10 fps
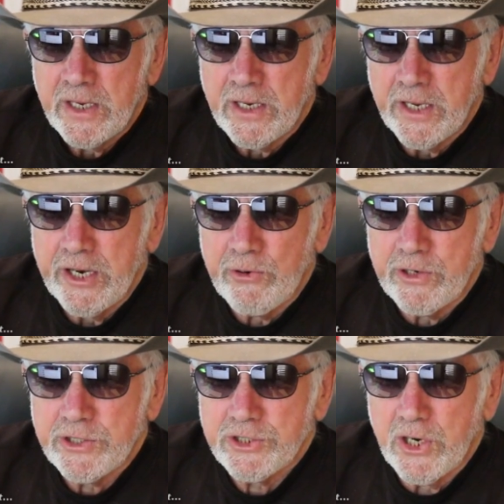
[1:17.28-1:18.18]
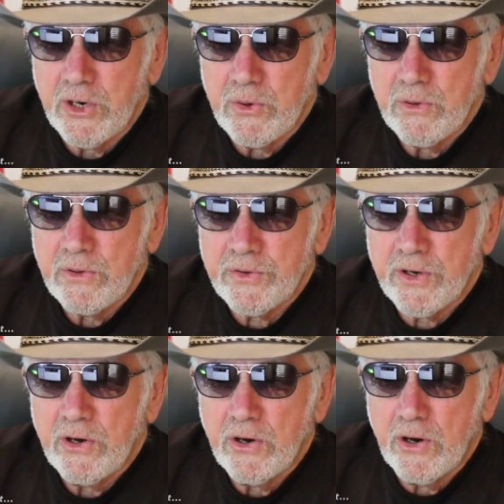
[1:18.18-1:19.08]
Later in the show,
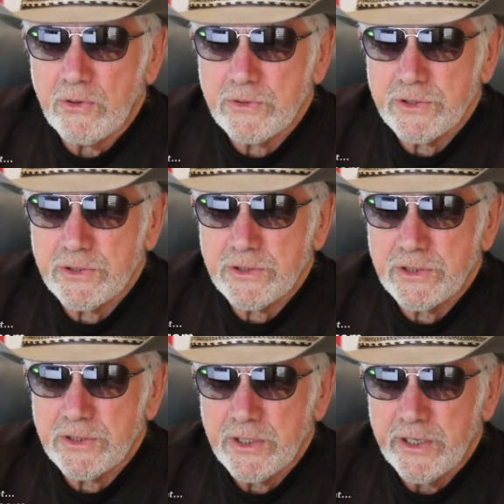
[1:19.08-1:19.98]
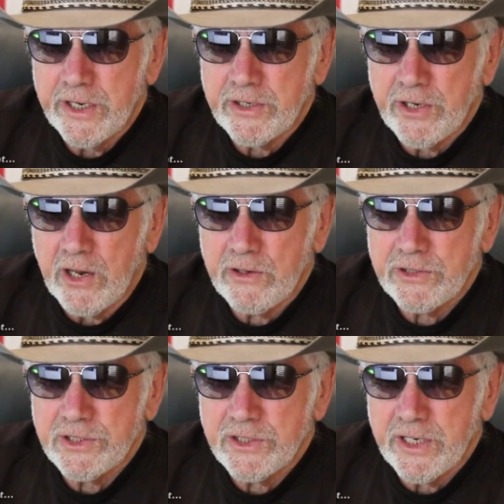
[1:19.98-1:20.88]
the hosts
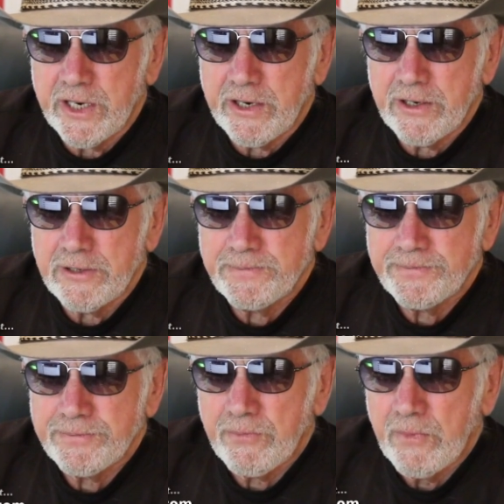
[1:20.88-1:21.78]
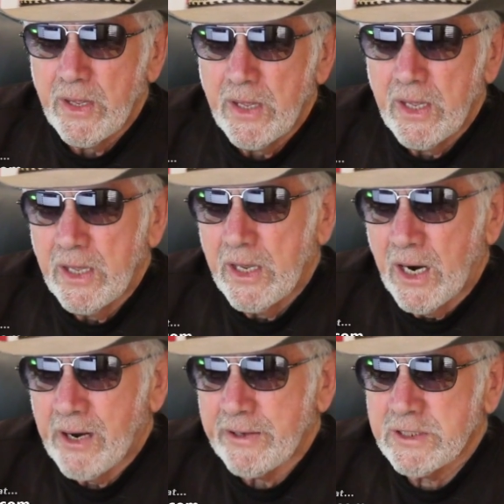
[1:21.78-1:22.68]
acknowledged the error.
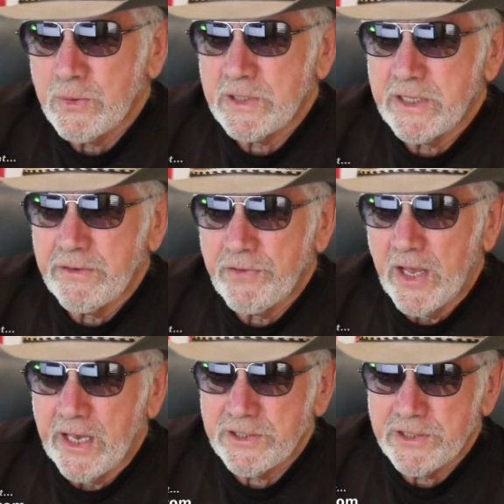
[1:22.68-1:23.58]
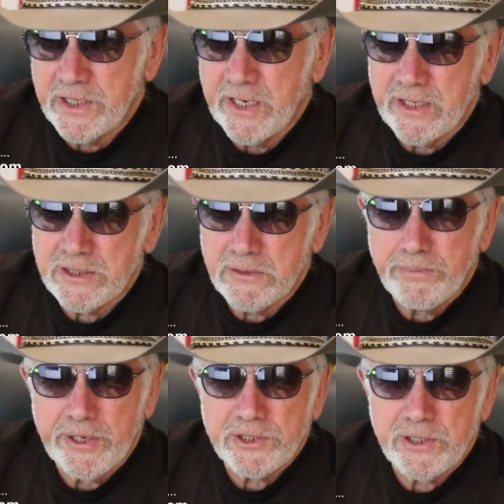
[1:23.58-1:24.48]
All right, so what they flashed again is a
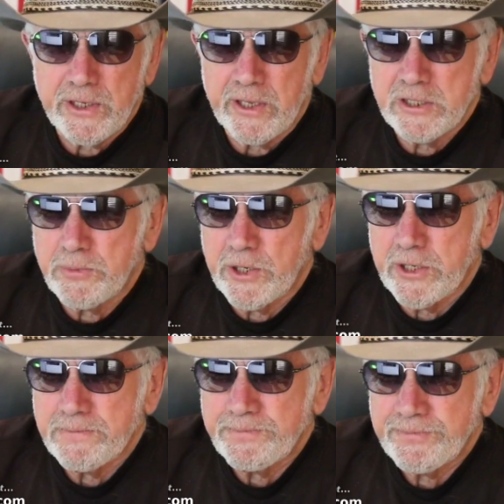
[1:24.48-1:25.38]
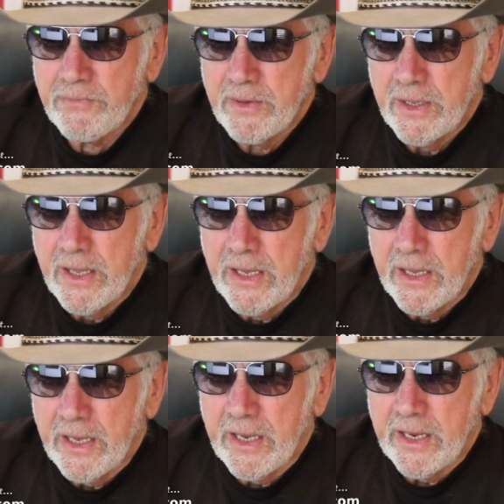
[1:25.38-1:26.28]
picture of Ginsburg,
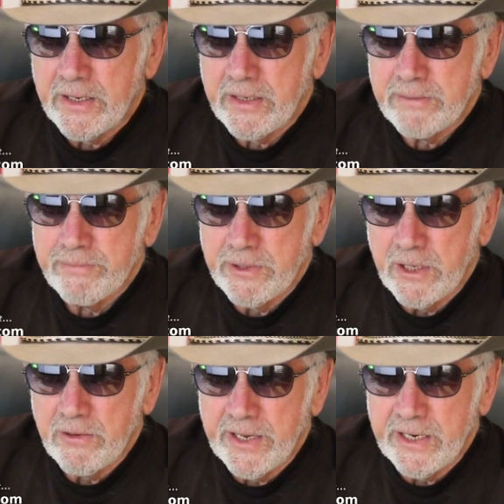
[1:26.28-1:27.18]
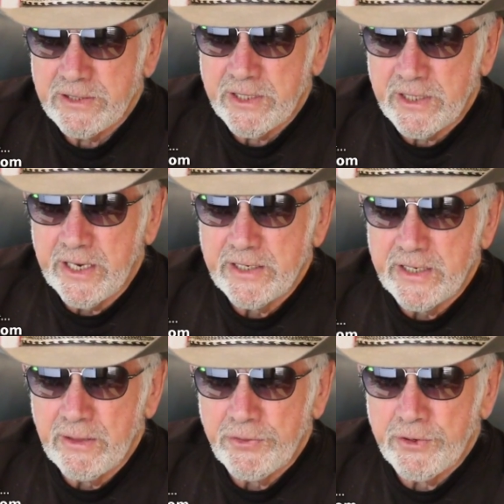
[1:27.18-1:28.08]
and below that it said
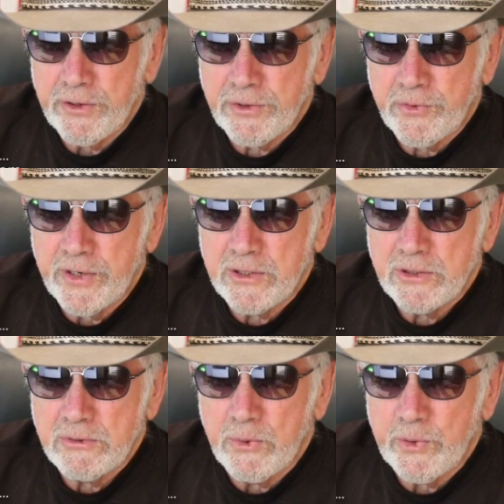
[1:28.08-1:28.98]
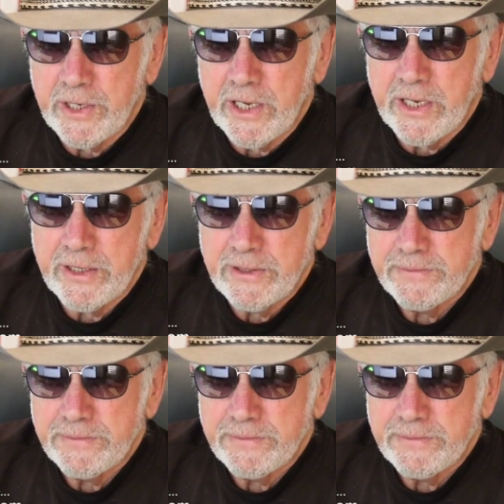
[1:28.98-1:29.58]
1933 to 2019.